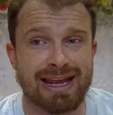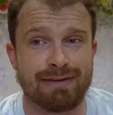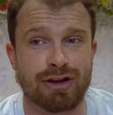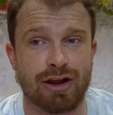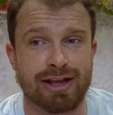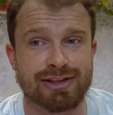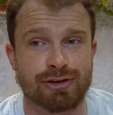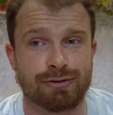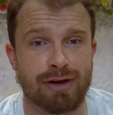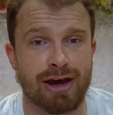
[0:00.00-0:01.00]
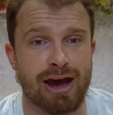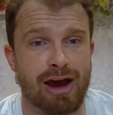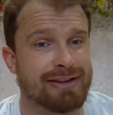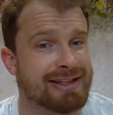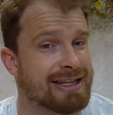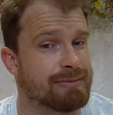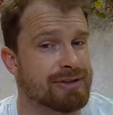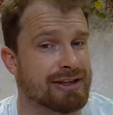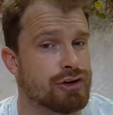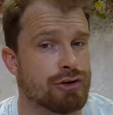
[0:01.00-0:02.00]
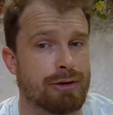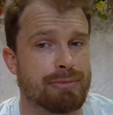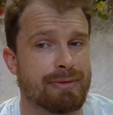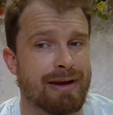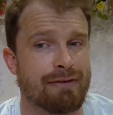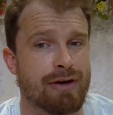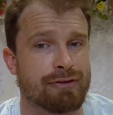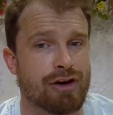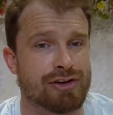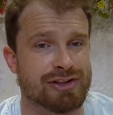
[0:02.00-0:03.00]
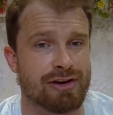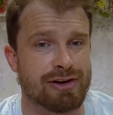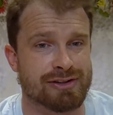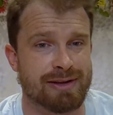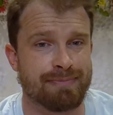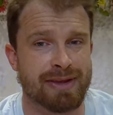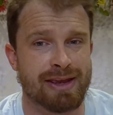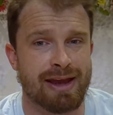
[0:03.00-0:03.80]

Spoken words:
if the likes of other teams in Europe have cast their eyes on him.